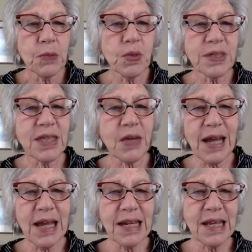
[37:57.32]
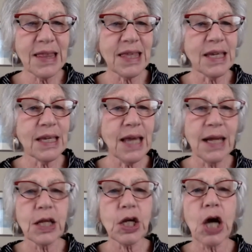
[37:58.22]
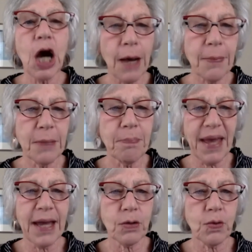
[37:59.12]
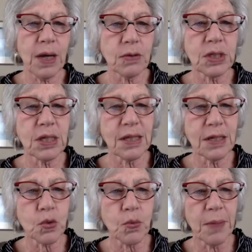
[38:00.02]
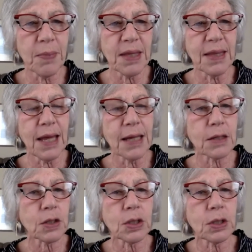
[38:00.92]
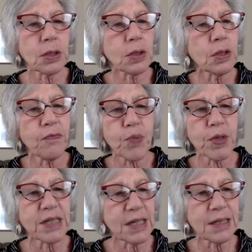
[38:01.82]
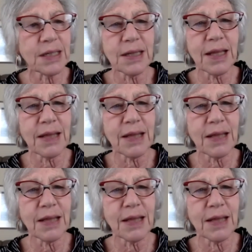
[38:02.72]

Was there anything, any common background to these women that could have predicted